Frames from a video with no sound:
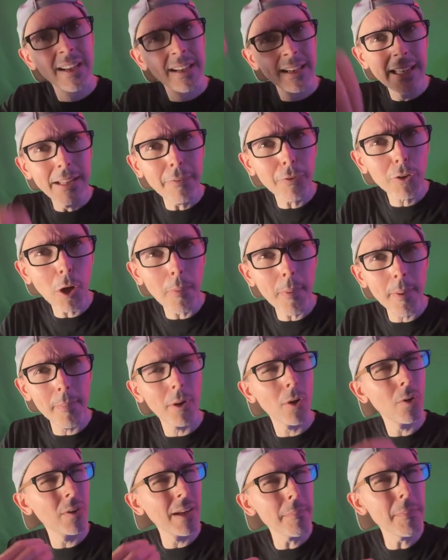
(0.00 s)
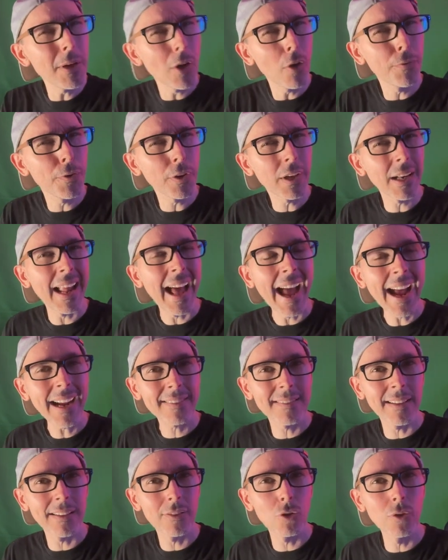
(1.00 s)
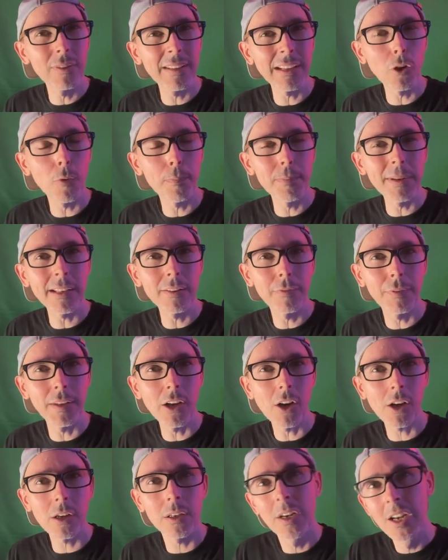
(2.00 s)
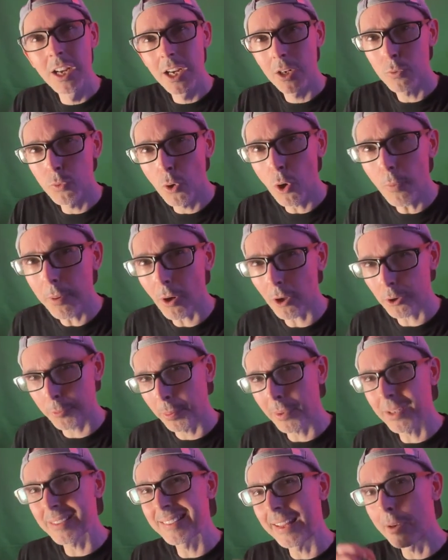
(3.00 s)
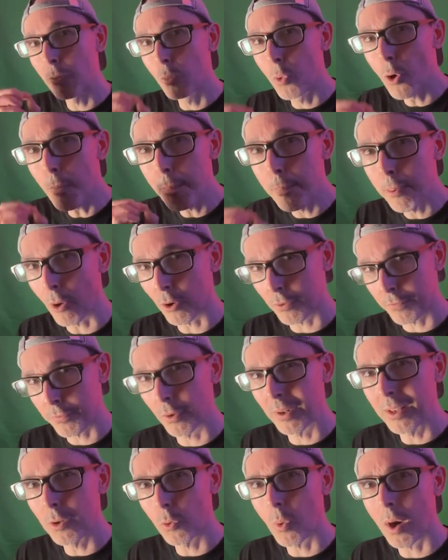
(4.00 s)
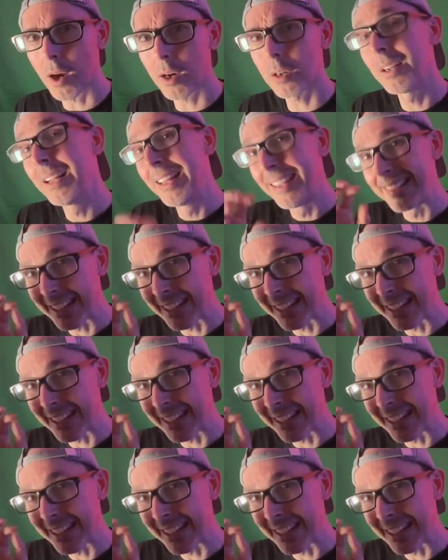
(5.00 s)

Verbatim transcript: Leave a comment below. Let me know if you can access using your PSVR Roblox, because they were blocked for a little while.